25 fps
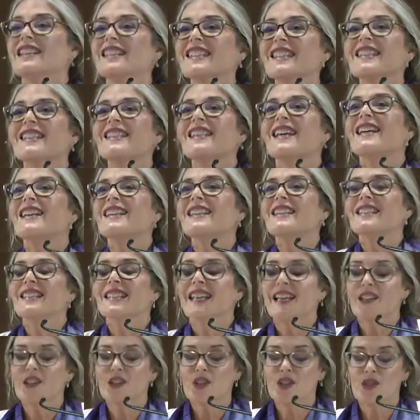the
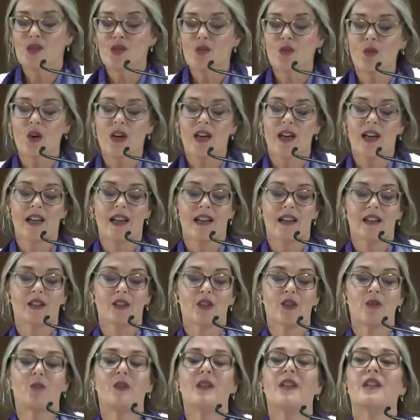state-sanctioned way
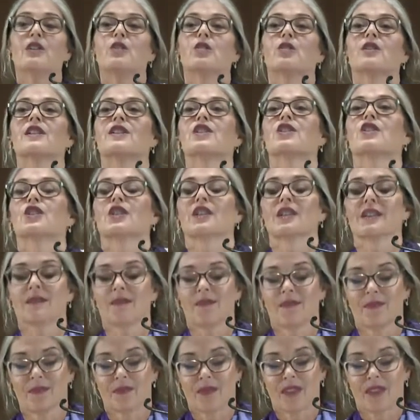to be Christian.